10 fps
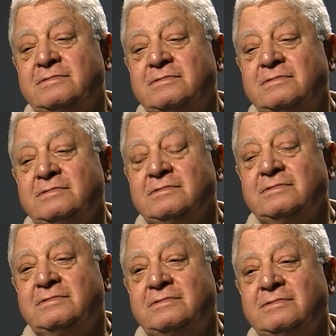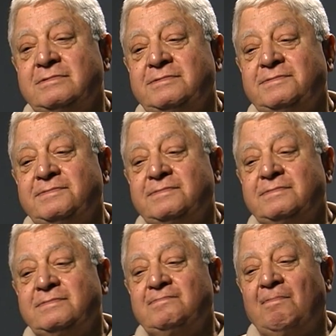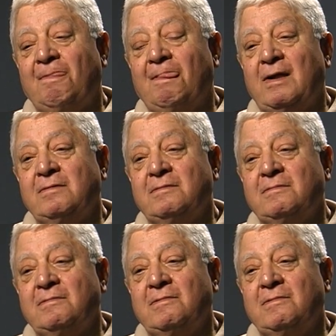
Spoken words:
McGowan, McDermott.